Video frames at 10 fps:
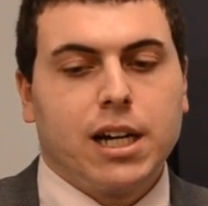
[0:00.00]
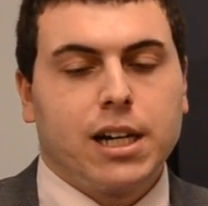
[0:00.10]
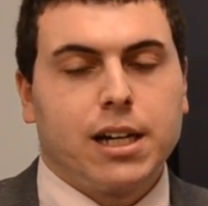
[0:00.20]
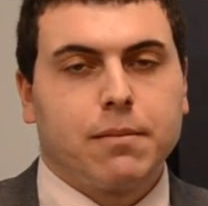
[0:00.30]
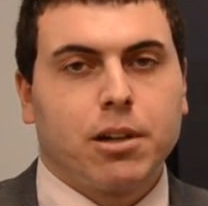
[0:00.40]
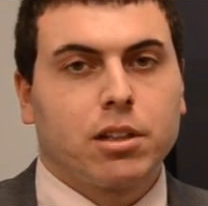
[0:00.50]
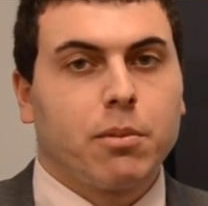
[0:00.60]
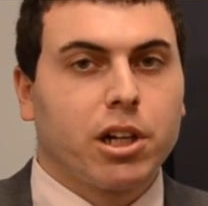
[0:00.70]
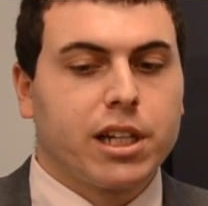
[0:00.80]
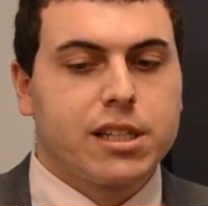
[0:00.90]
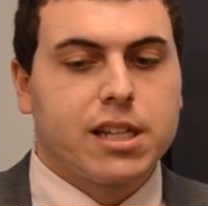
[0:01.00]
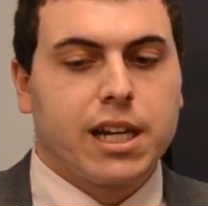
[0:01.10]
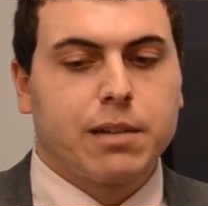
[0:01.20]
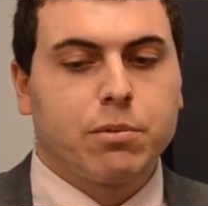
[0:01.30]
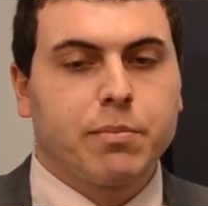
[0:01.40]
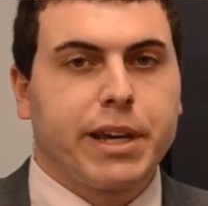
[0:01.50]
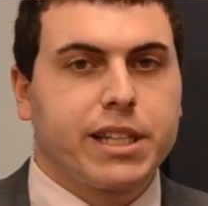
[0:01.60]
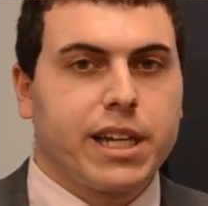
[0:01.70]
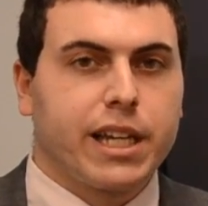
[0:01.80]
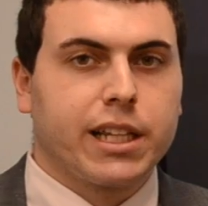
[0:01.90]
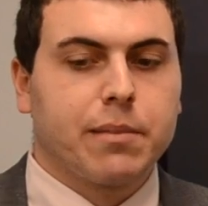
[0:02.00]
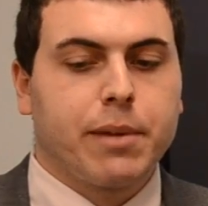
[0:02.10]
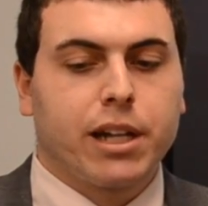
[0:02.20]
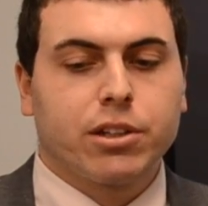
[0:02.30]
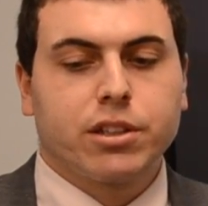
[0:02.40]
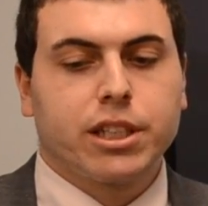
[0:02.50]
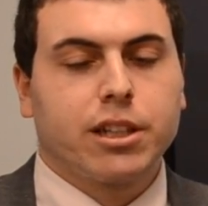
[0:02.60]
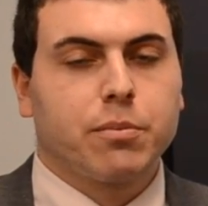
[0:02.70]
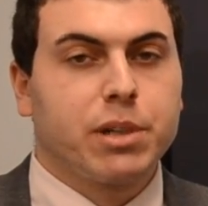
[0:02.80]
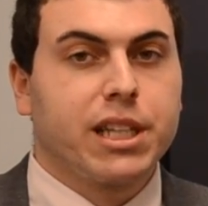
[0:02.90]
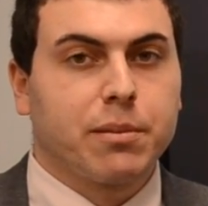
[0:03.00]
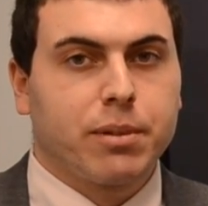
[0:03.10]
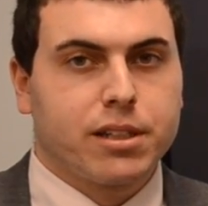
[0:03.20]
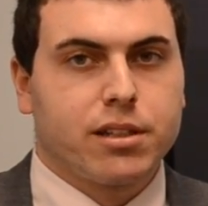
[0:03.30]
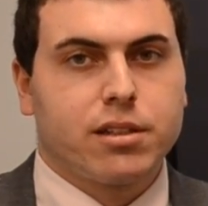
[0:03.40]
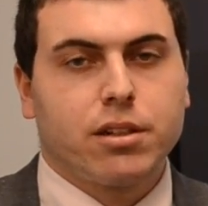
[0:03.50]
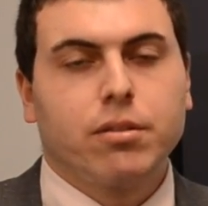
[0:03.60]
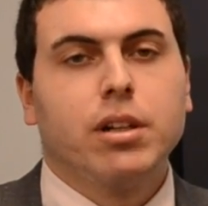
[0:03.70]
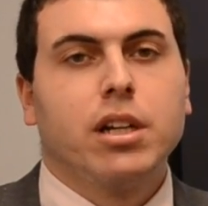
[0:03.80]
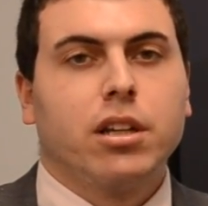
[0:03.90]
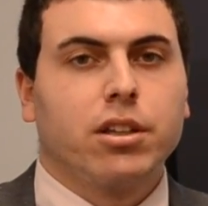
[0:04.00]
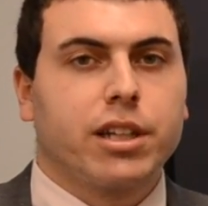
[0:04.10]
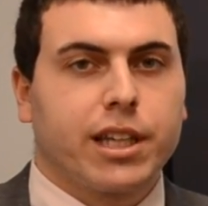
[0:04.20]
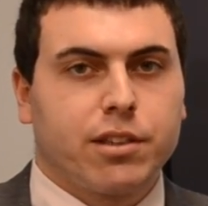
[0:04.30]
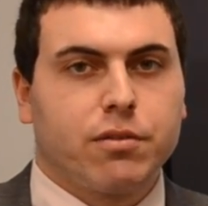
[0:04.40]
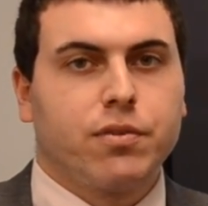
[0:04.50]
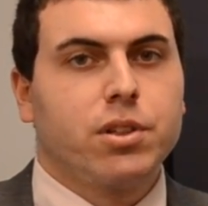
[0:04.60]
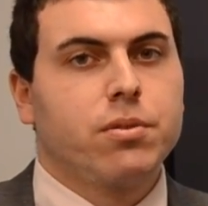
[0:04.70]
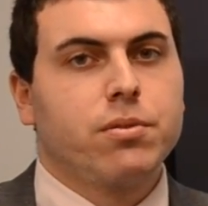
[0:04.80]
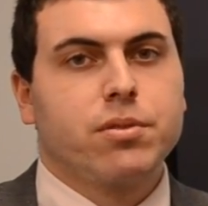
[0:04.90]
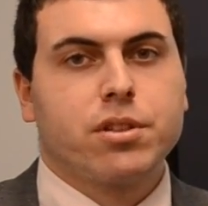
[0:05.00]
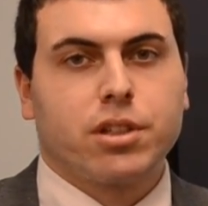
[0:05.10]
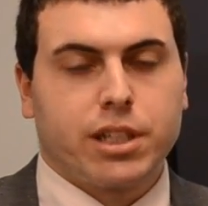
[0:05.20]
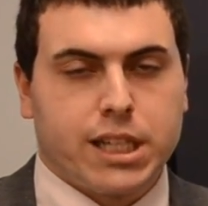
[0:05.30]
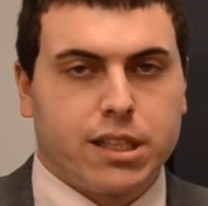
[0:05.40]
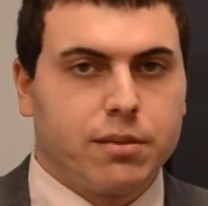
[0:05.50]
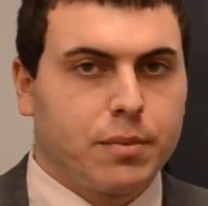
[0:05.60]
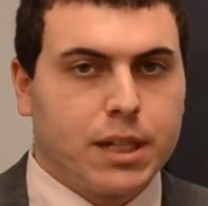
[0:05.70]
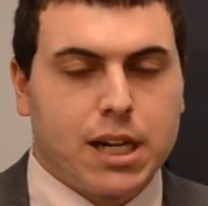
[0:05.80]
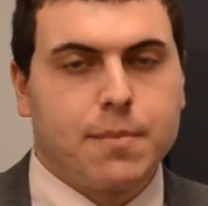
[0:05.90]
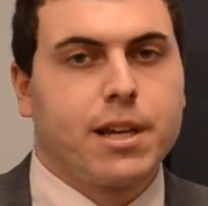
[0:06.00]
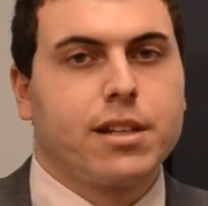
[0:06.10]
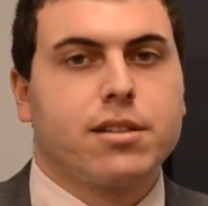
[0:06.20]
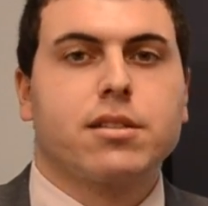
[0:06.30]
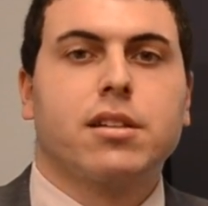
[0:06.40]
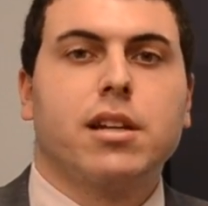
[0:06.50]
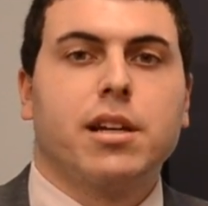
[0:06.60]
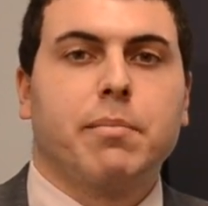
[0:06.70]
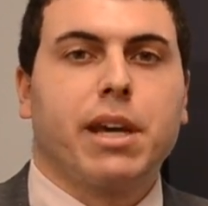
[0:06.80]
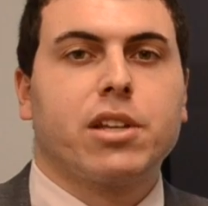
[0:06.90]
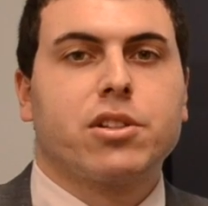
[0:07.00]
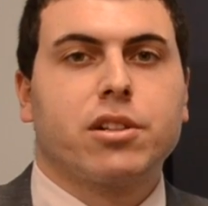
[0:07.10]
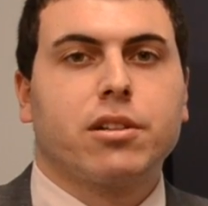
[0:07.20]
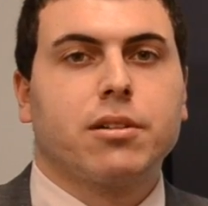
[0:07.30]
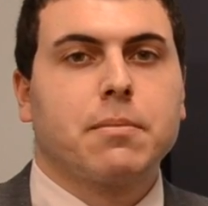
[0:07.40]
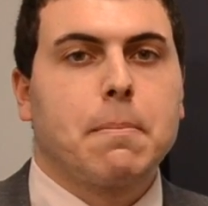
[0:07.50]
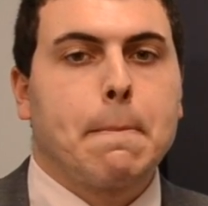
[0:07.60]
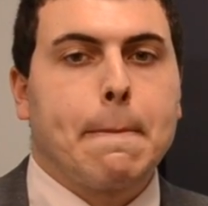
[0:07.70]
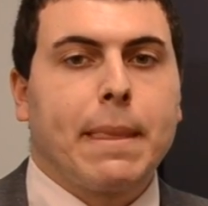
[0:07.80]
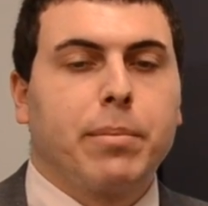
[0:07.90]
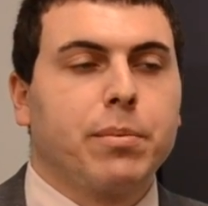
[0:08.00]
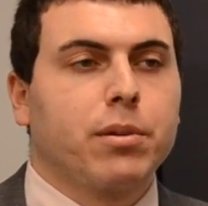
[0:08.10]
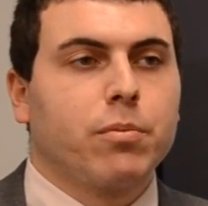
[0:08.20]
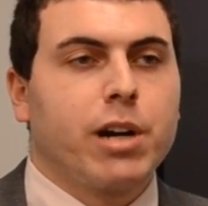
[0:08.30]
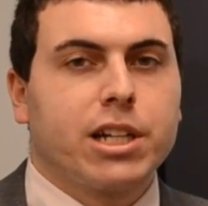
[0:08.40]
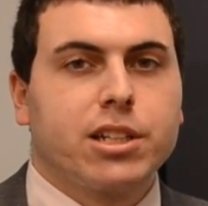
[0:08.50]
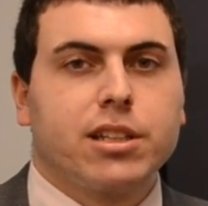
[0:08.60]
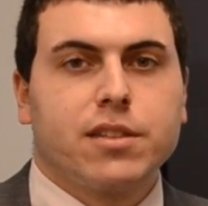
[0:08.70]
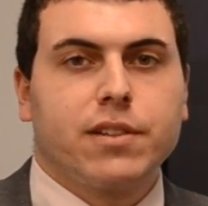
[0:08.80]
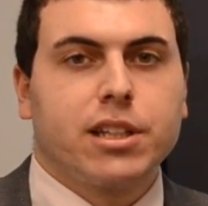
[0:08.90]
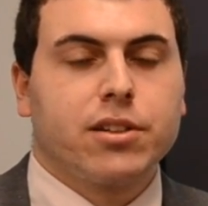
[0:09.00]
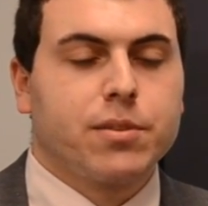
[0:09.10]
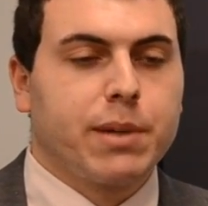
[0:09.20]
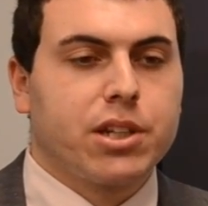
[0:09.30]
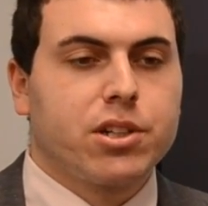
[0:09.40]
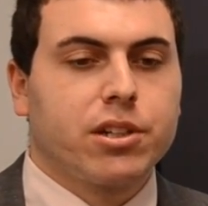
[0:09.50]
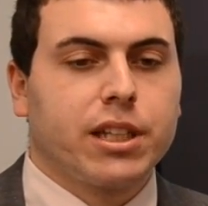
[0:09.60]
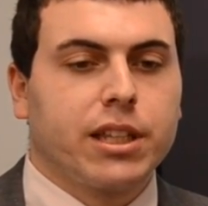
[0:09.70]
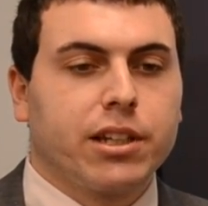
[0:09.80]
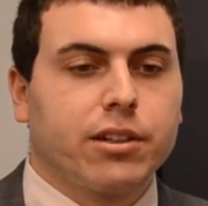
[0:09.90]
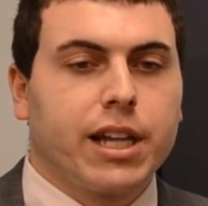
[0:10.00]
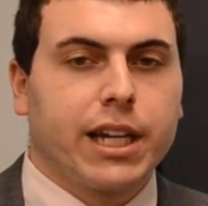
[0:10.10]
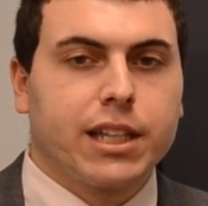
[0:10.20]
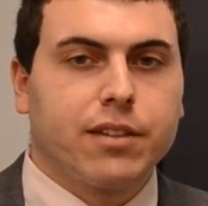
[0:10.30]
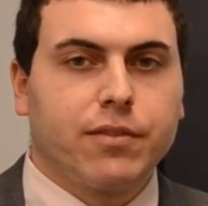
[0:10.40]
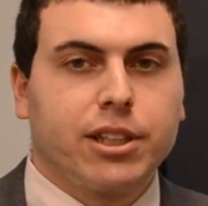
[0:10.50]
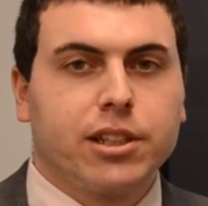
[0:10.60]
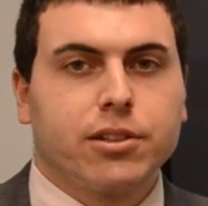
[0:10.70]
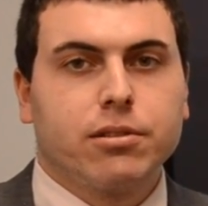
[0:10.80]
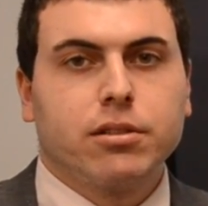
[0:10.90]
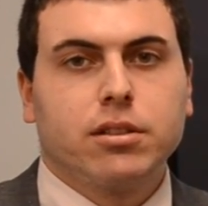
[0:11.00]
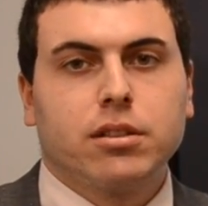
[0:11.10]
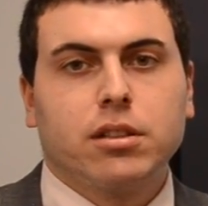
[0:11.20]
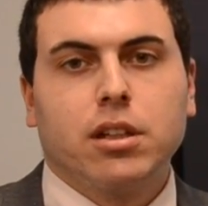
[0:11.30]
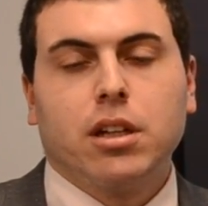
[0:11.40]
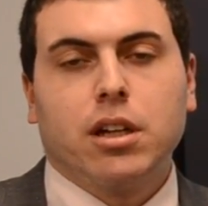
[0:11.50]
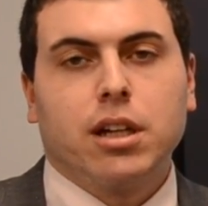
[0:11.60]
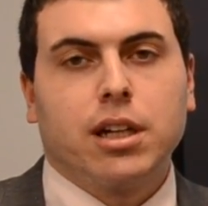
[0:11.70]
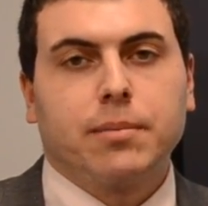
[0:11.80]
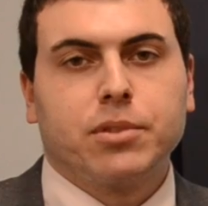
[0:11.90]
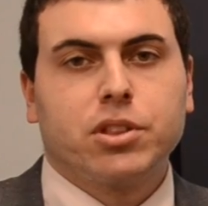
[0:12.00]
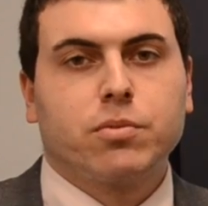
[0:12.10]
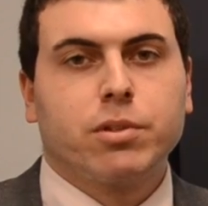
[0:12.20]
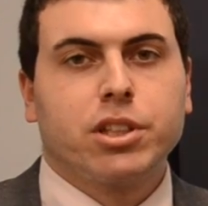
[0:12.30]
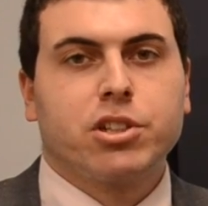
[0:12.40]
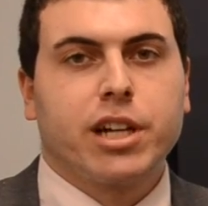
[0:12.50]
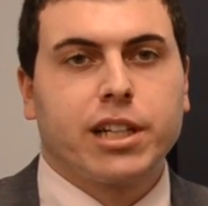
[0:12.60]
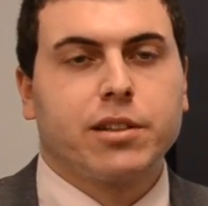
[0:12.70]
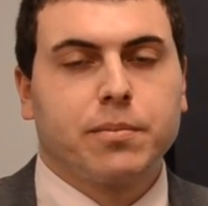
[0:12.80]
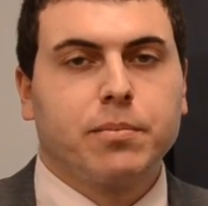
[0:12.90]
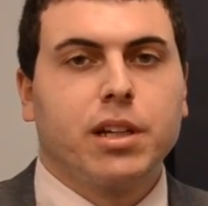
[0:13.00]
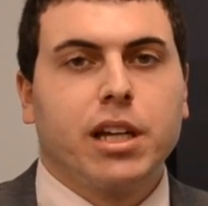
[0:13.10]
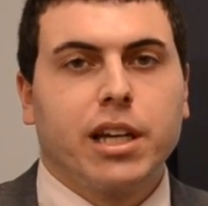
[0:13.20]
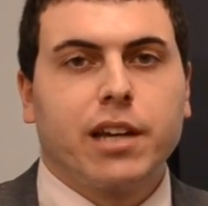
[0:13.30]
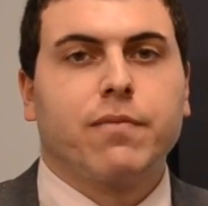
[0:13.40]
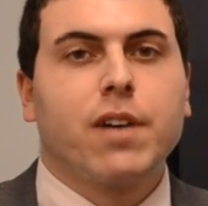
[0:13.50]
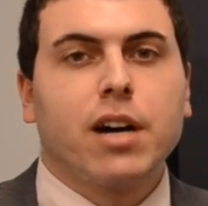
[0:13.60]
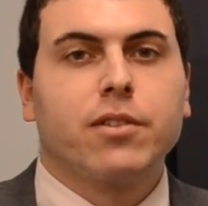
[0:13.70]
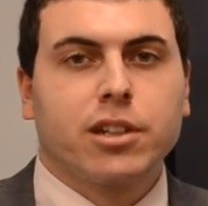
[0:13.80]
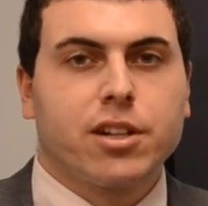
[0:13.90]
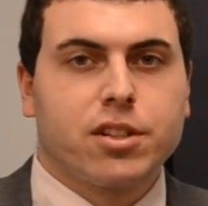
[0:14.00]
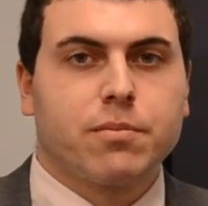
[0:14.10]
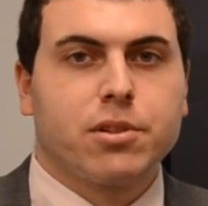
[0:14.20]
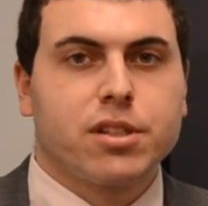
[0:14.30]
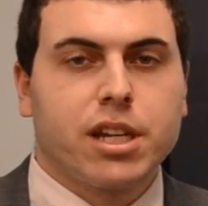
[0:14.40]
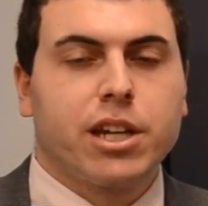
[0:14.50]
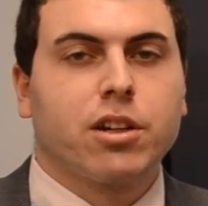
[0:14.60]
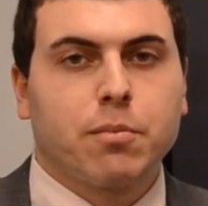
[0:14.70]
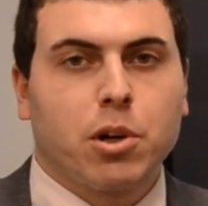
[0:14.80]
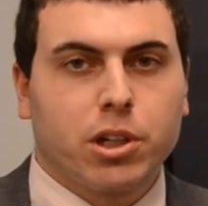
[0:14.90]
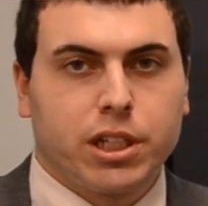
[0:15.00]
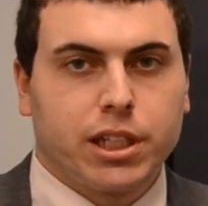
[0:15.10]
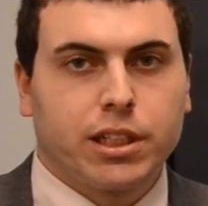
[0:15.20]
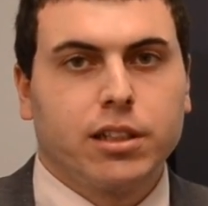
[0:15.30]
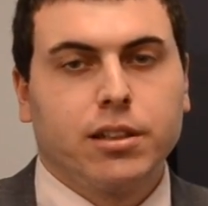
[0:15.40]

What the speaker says: On the marketing side, we're maintaining and monitoring our media presence. So looking at the reviews, looking at the comments, making sure people are watching these videos, making sure that they're liking the videos, just really trying to involve our customers in our marketing.